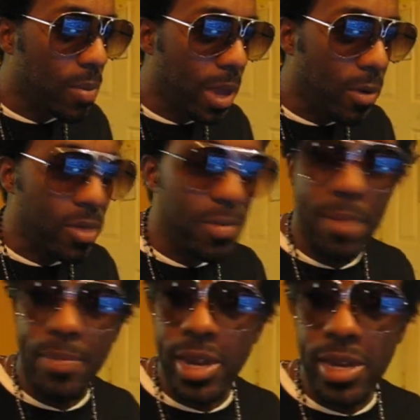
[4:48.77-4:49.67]
play with
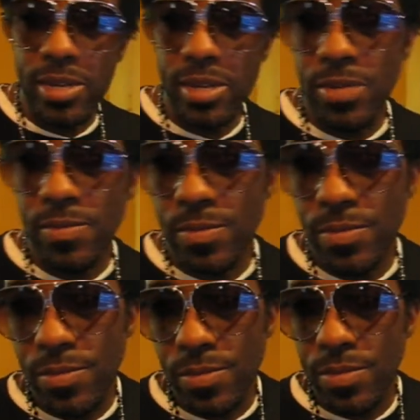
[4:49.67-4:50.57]
my beats,
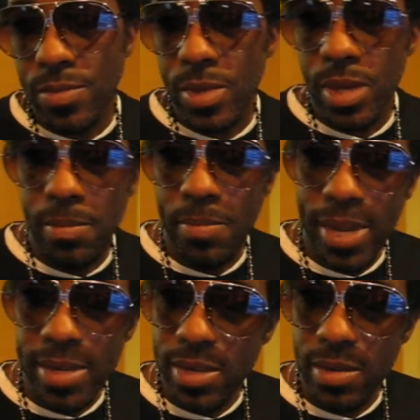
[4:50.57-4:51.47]
mix